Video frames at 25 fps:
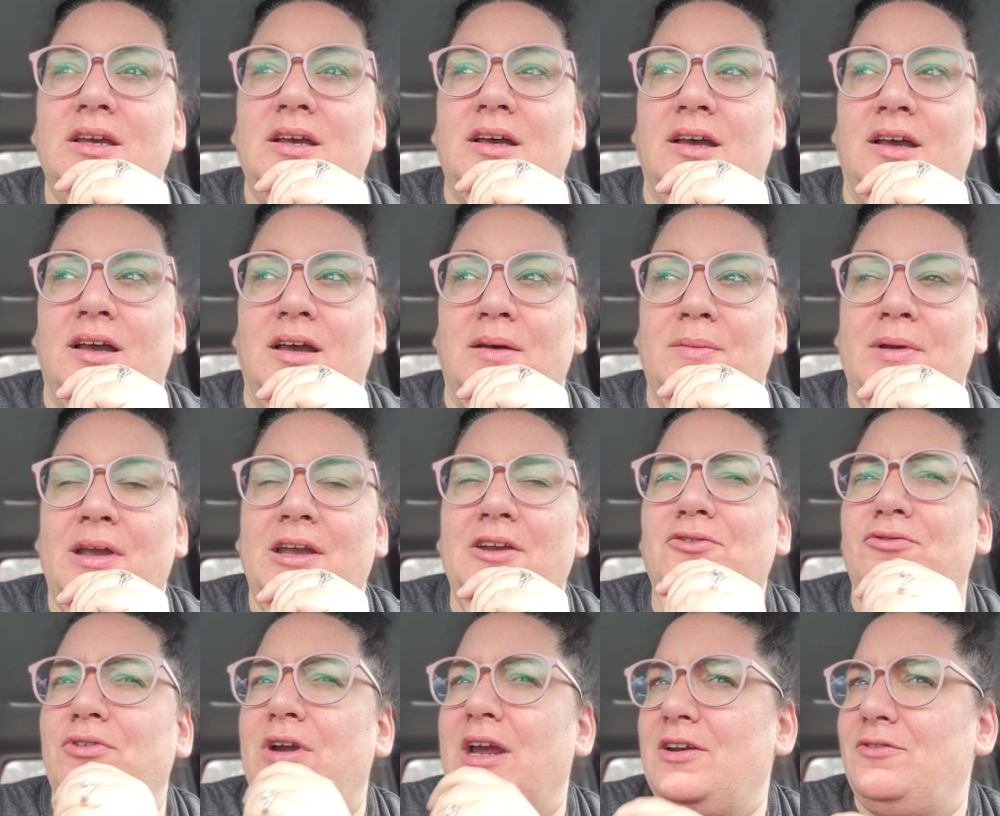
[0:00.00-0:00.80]
Um, I
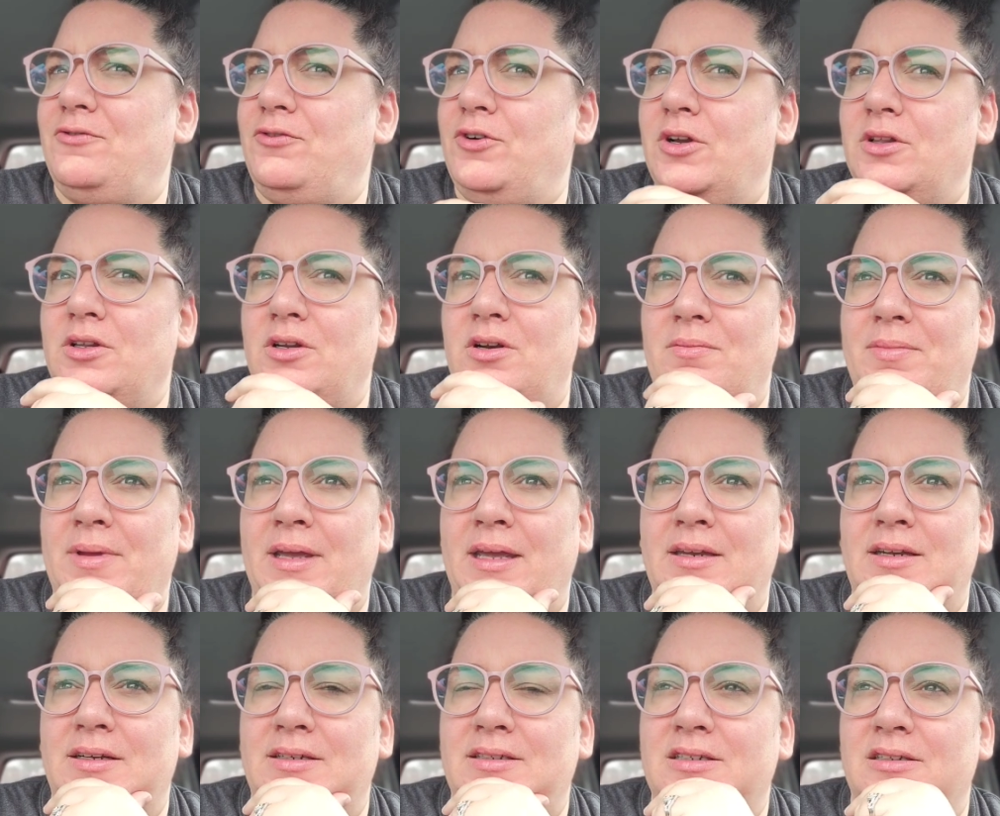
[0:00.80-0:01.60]
read for a little
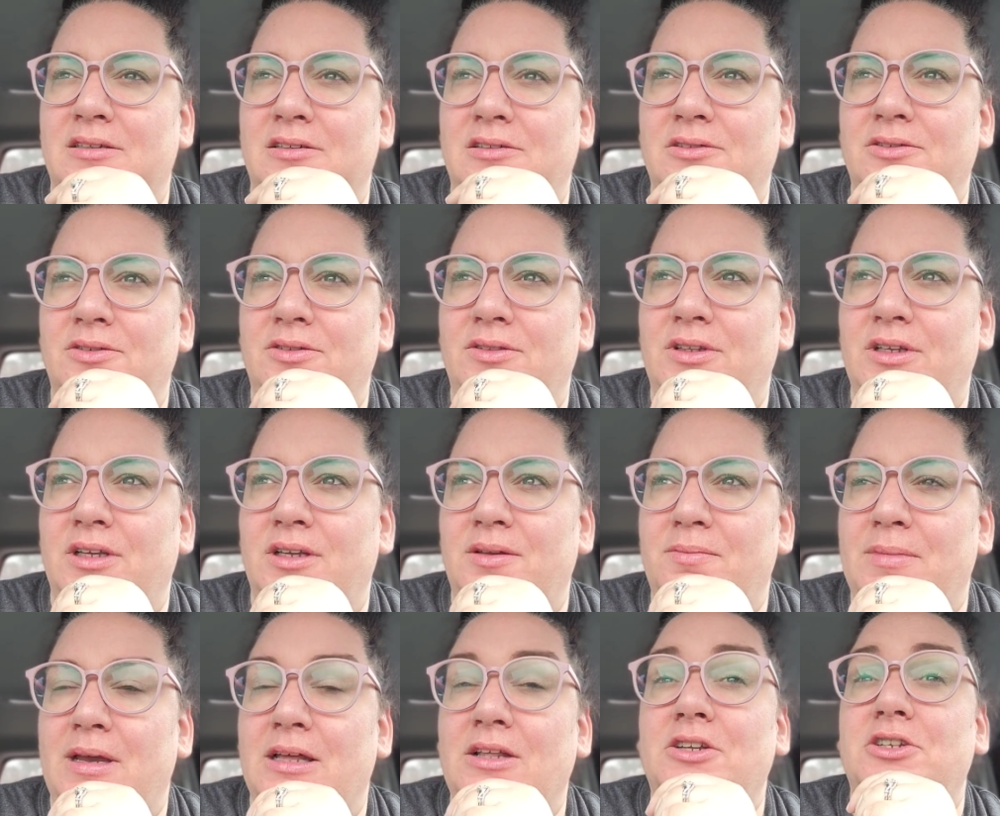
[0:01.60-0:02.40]
bit until the
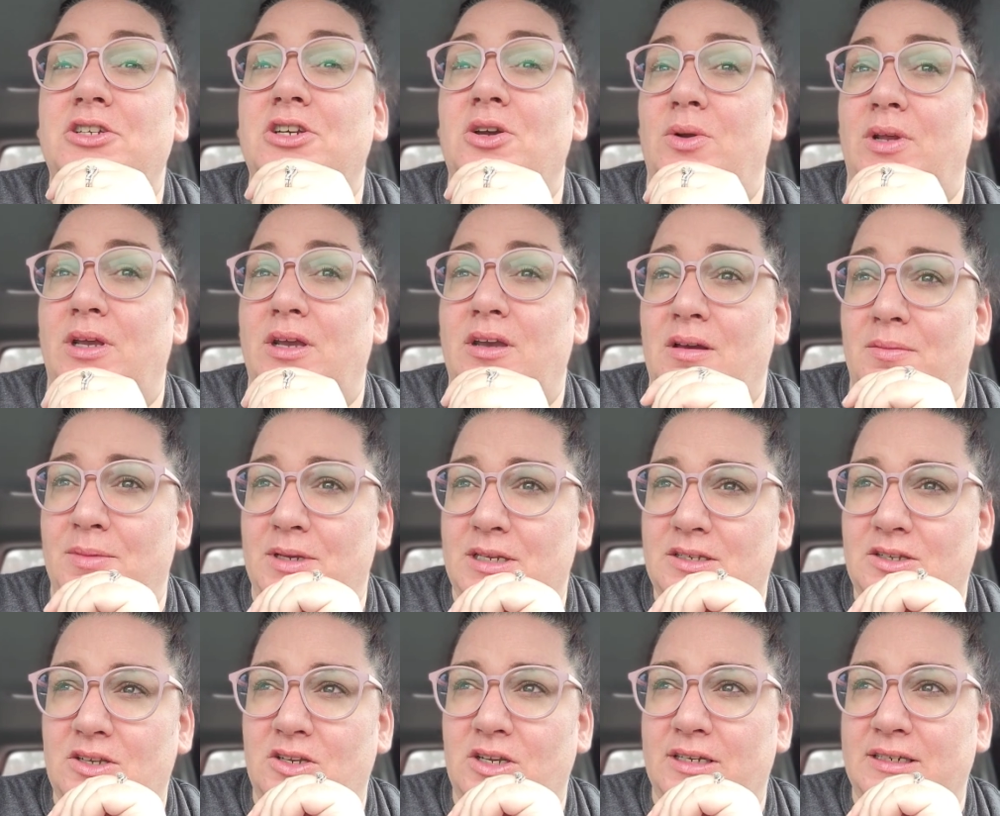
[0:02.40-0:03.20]
melatonin
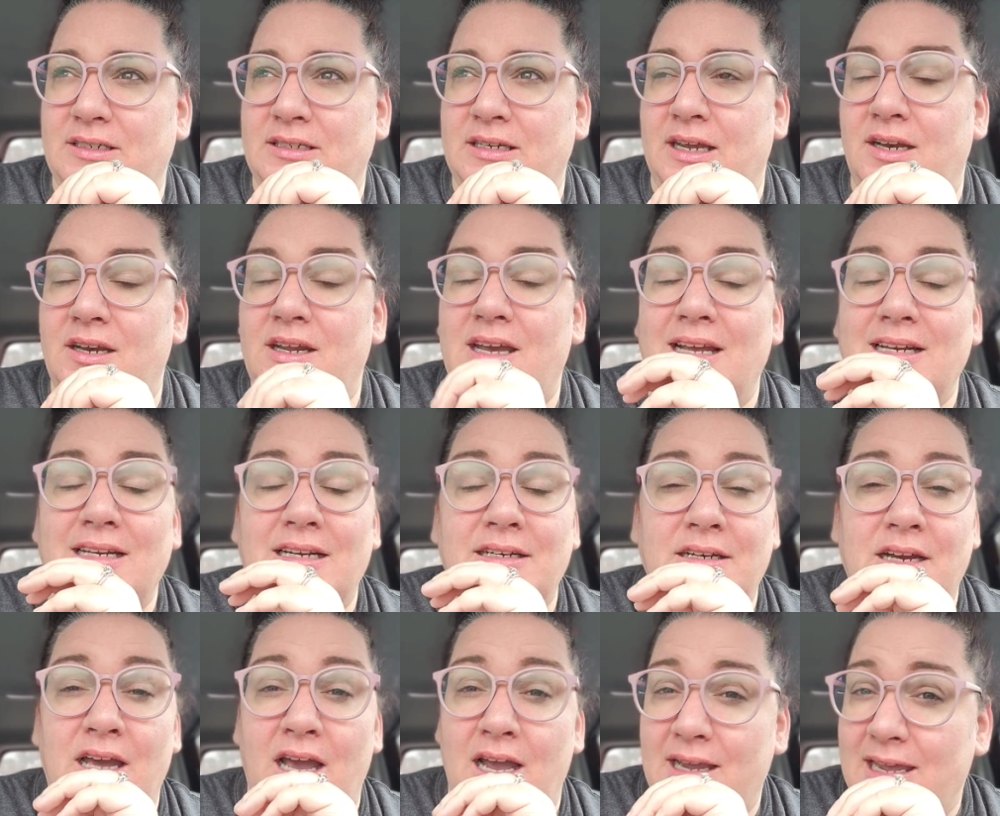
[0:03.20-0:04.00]
gummies kicked in. I
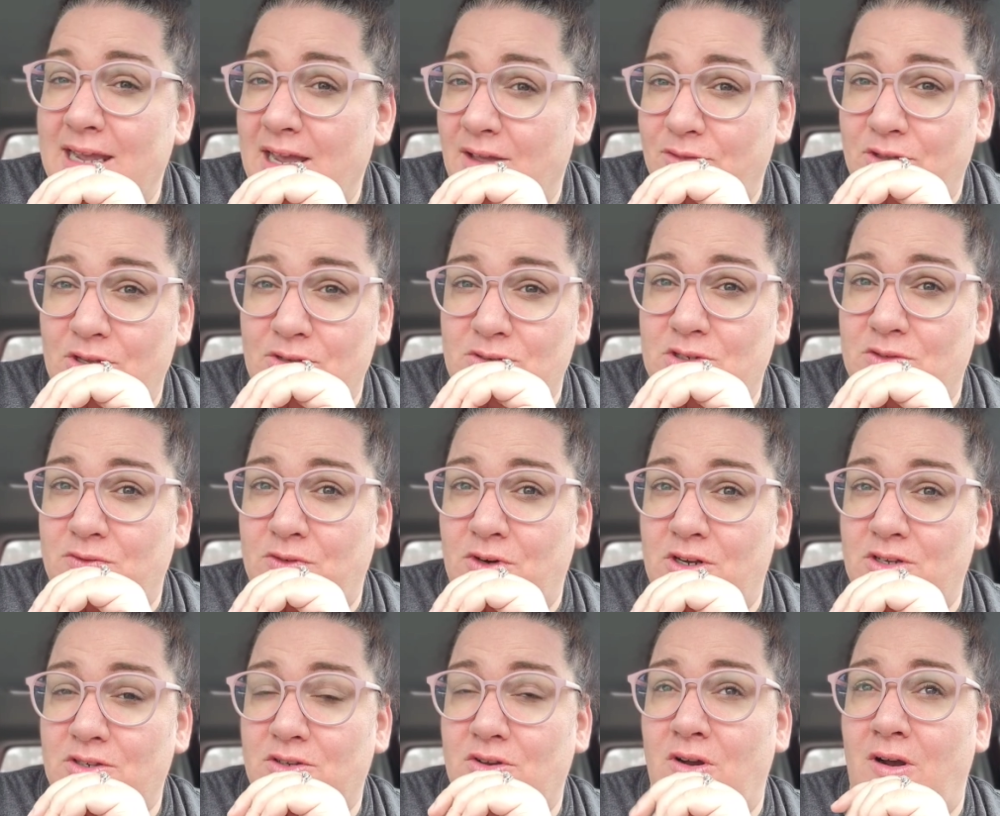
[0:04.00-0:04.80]
did not count those as
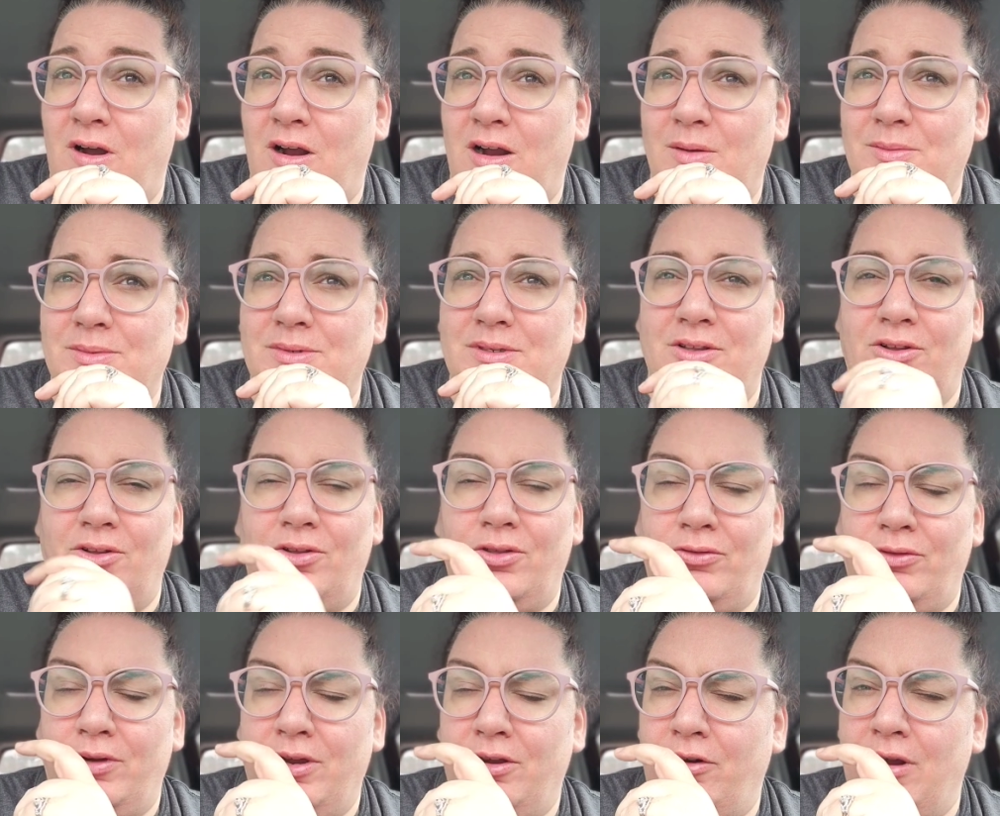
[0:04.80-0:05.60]
far as carbs. They're
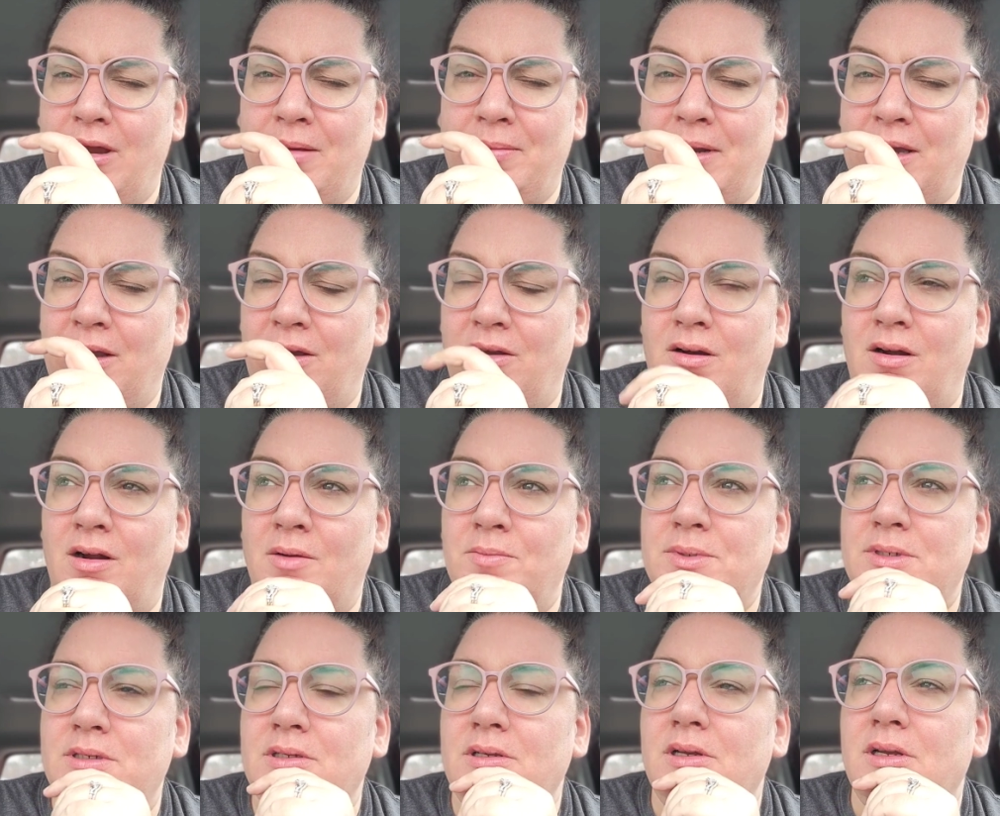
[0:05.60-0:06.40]
three gram net
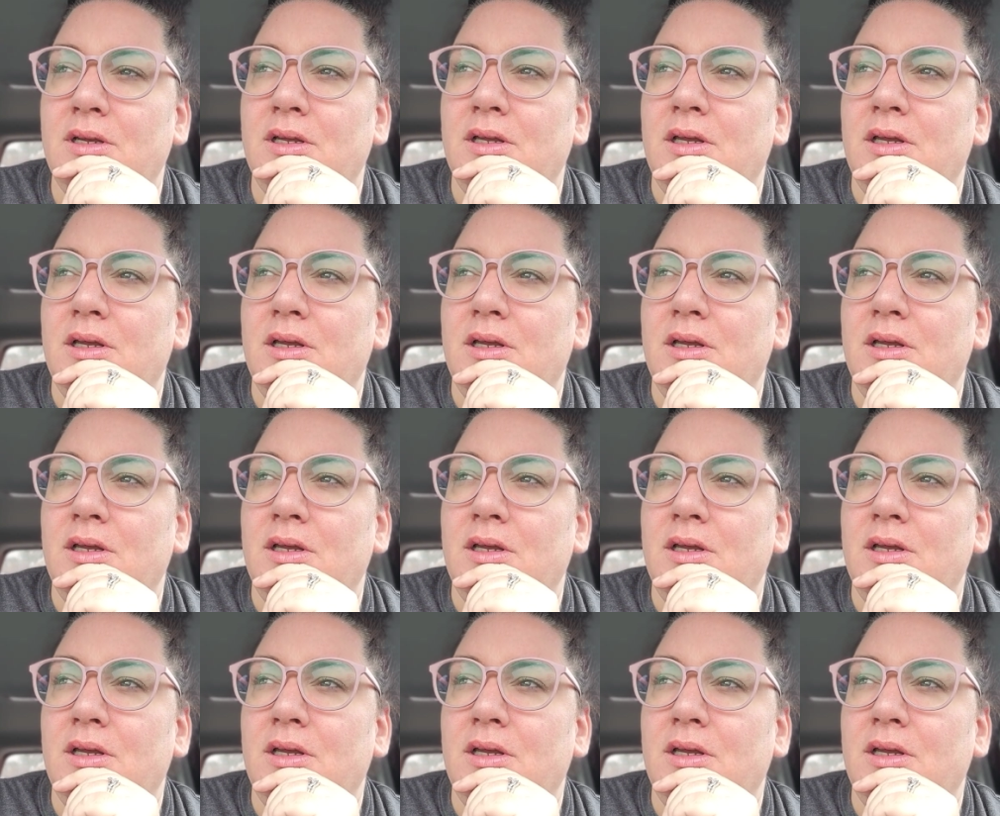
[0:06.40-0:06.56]
carbs.